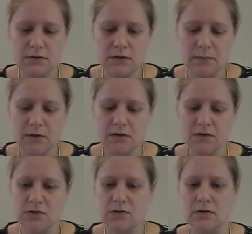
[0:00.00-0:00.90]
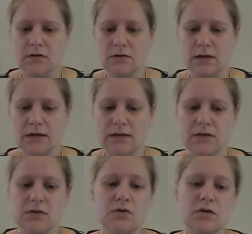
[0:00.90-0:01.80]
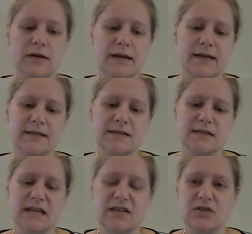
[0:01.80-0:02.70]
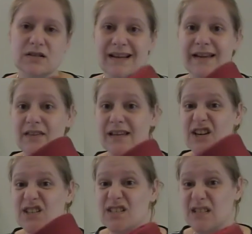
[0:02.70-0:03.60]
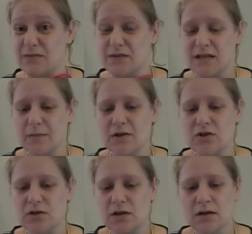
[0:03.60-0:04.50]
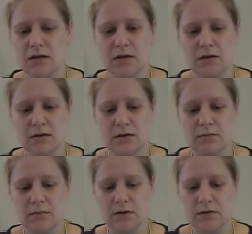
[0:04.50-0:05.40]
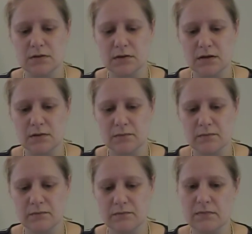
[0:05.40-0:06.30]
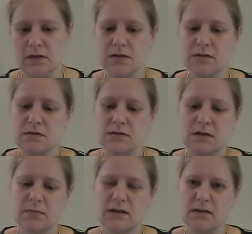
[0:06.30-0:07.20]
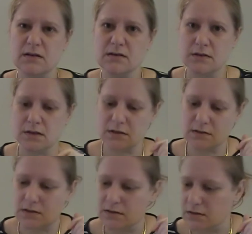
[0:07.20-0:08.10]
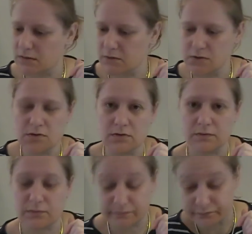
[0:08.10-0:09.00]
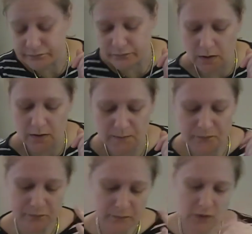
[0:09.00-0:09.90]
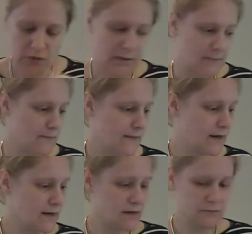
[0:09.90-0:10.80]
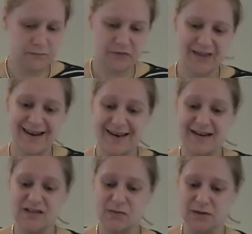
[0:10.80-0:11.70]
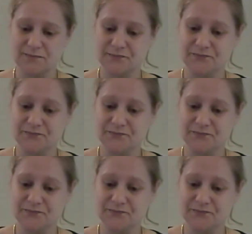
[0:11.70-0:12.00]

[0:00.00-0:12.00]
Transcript: I'm not concerned, and it doesn't look like it's in, like the yarn itself is damaged, but it just looks a little bit dusty, actually. I'm not sure if it could be. Anyhow, the last one